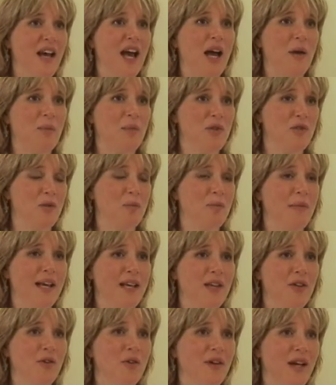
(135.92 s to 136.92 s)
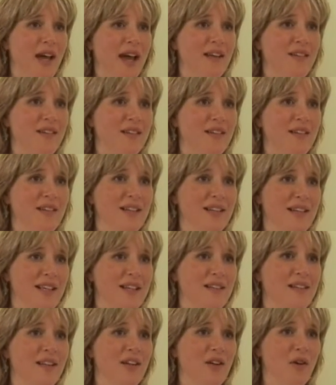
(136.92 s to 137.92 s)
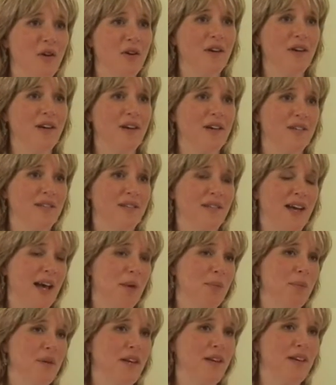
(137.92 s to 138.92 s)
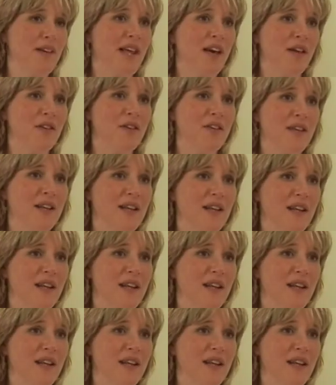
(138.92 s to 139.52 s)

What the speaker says: and which will make your cat lead a longer, happier and healthier